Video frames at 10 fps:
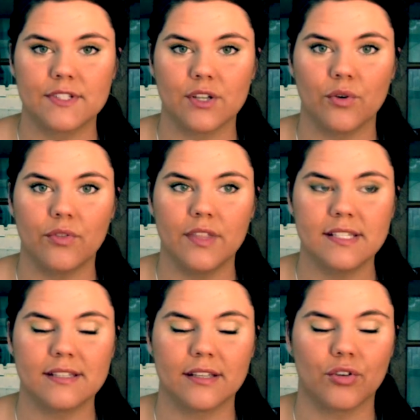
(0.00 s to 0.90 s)
So
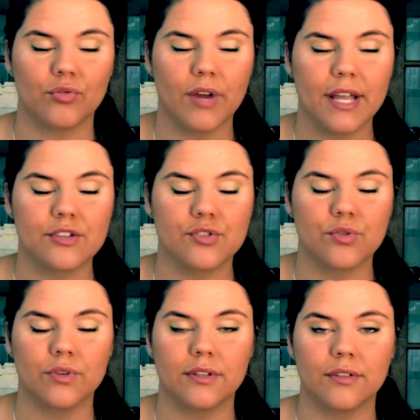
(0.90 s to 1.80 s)
this is a great
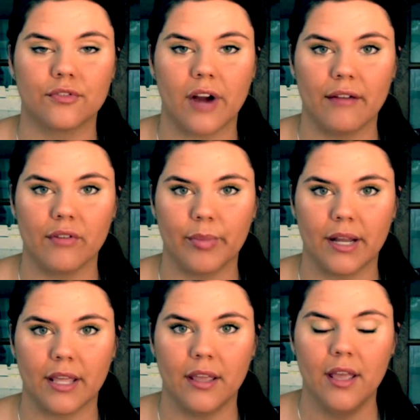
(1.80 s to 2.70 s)
tool for
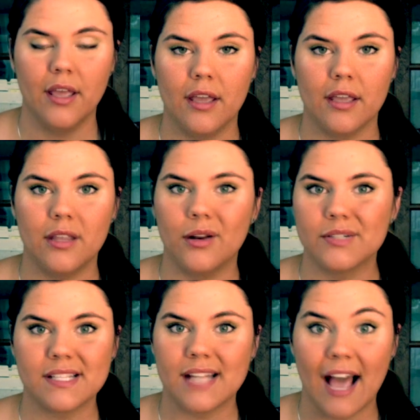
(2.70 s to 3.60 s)
everybody. You know,
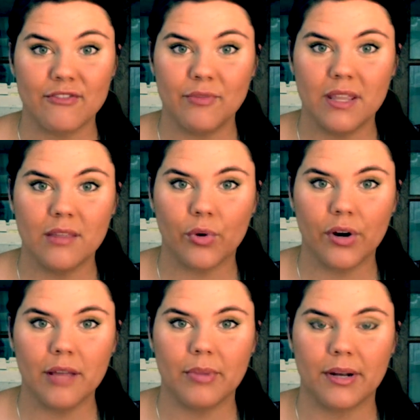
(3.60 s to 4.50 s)
it doesn't have to be in the
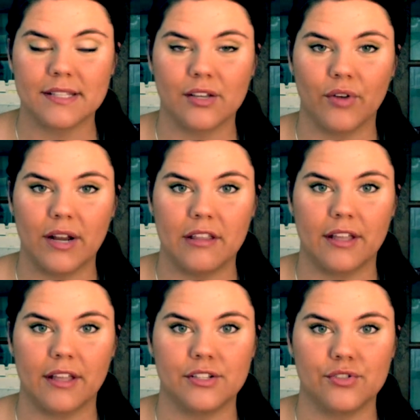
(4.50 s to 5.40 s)
morning, but it's a great
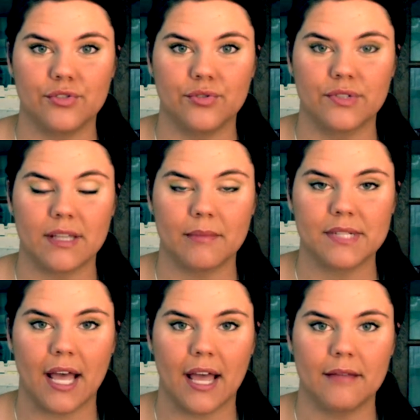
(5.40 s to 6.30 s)
thing to do
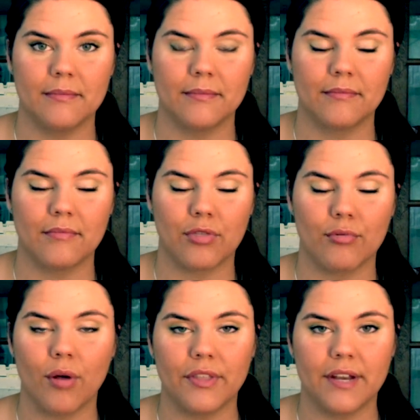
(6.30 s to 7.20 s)
sometime
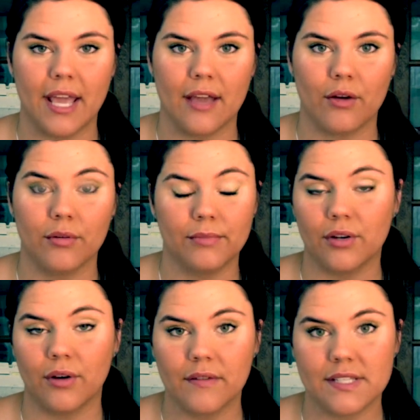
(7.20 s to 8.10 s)
throughout the day, or,
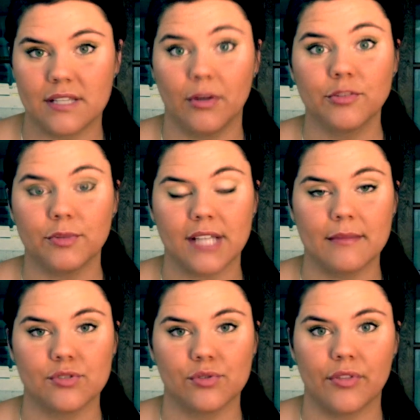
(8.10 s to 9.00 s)
you know, obviously multiple
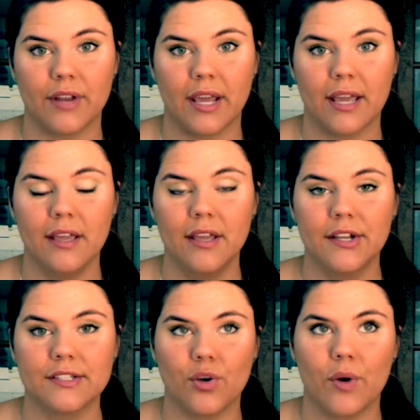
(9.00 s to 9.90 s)
times throughout the day.
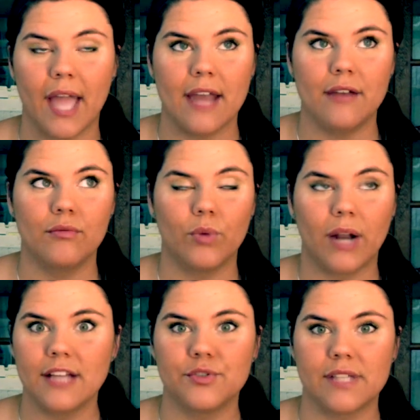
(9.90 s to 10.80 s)
So again,
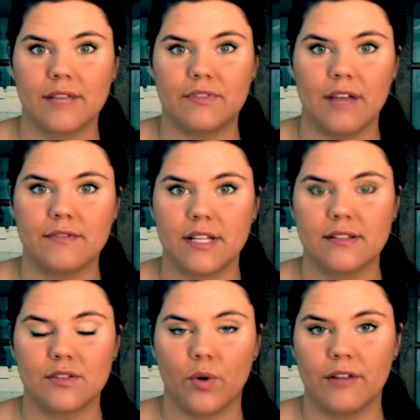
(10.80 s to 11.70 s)
what I do is I've
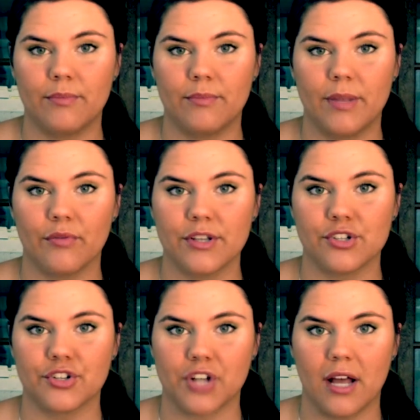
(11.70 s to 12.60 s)
done quite a bit of
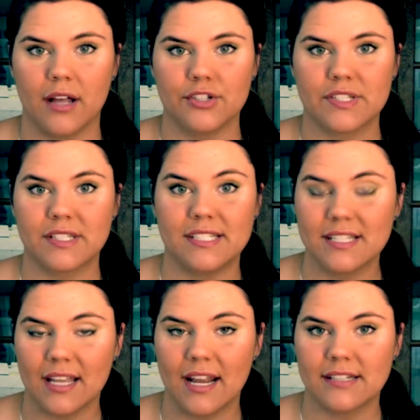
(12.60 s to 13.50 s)
research on just
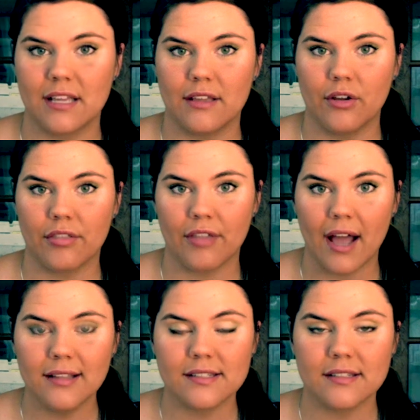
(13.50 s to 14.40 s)
disconnecting your
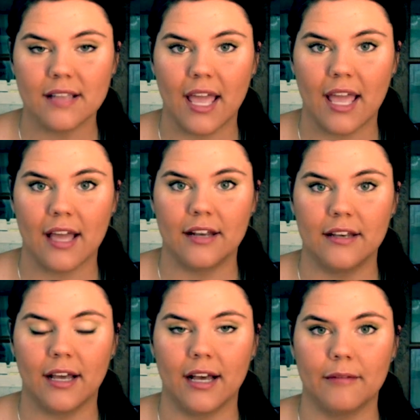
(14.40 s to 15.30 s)
thoughts
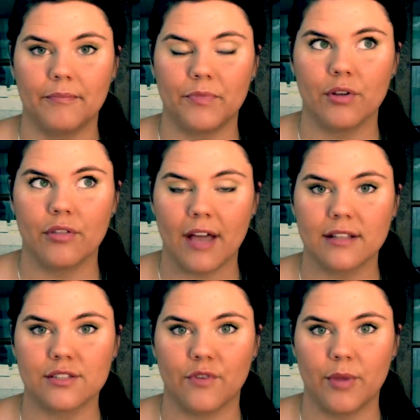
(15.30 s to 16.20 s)
and your
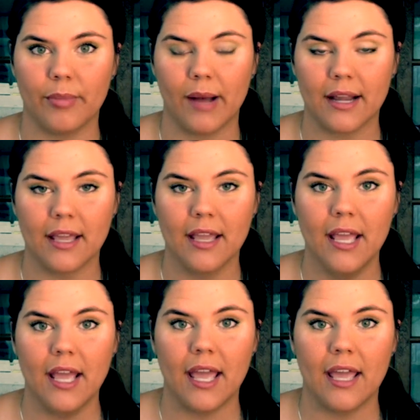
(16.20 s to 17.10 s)
thoughts from your
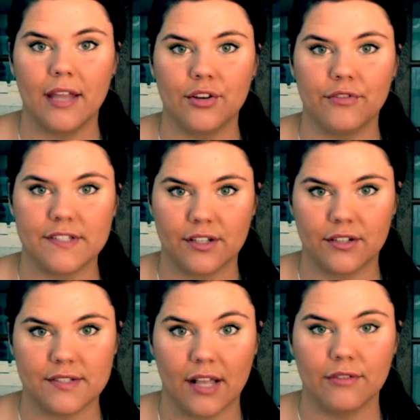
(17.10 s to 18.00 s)
body and your
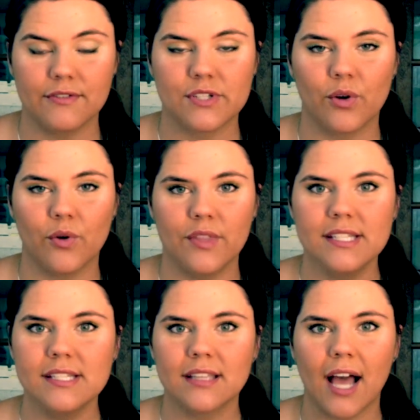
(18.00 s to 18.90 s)
physical self. So
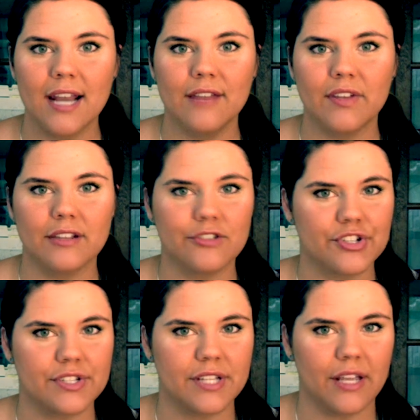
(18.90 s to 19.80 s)
this is kind of an
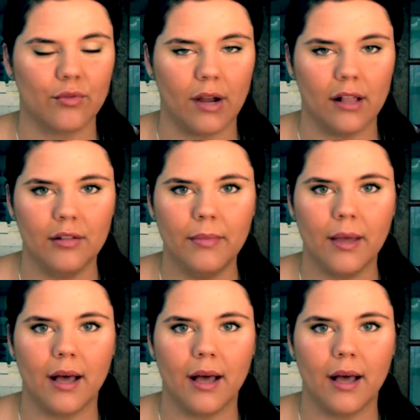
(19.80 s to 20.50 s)
interesting realm.